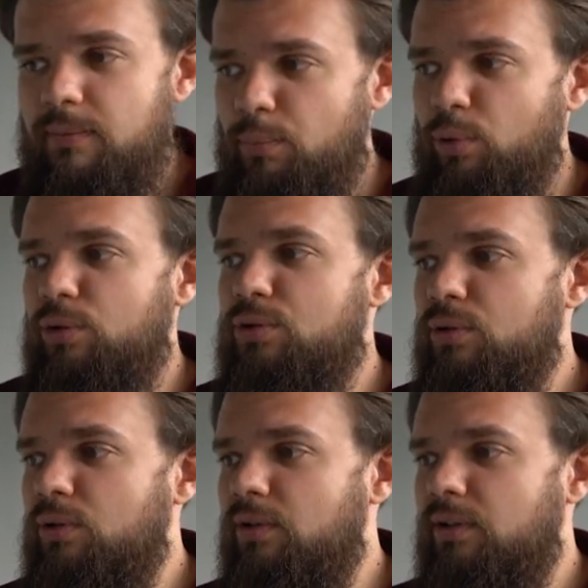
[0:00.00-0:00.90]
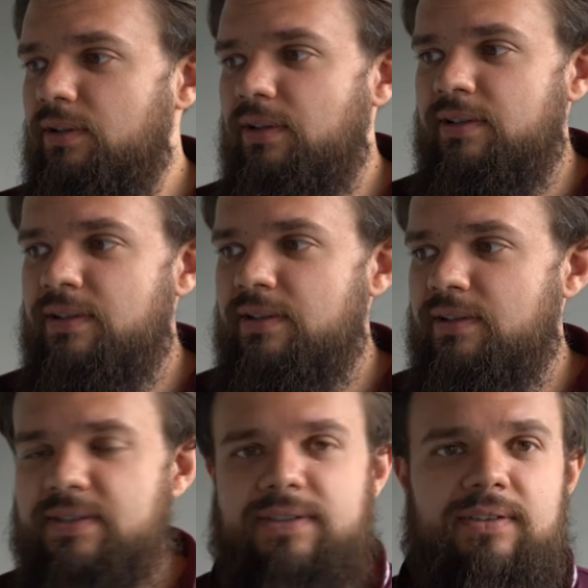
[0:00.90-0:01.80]
fully when we will be
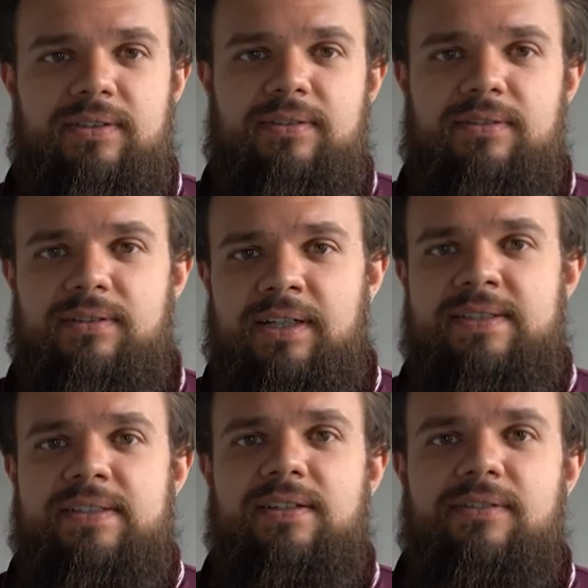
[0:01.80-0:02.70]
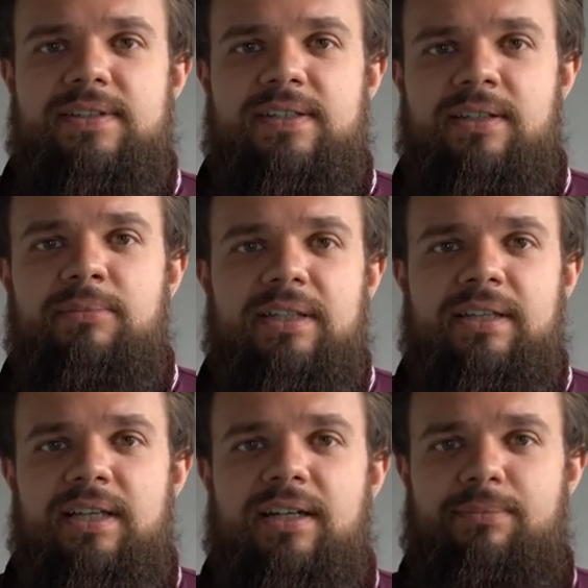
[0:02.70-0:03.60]
able to fully focus on
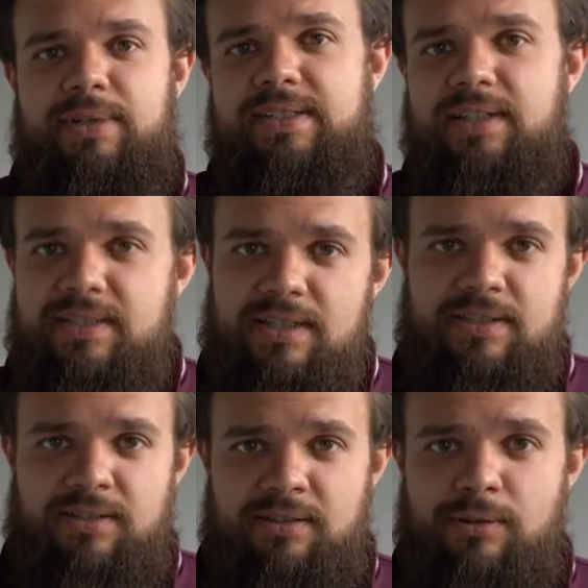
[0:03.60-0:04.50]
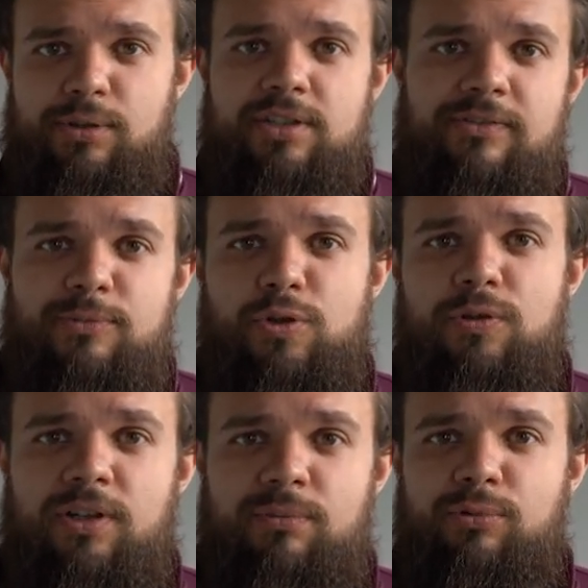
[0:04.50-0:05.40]
commercialization of Slavyanka's
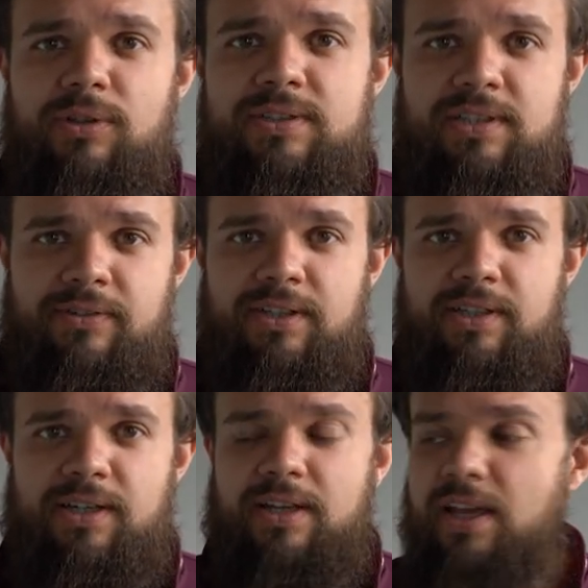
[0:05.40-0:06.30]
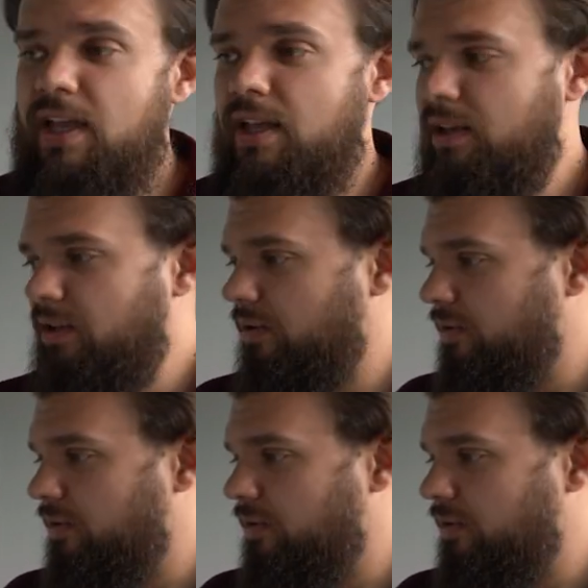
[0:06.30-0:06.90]
combined winding technologies.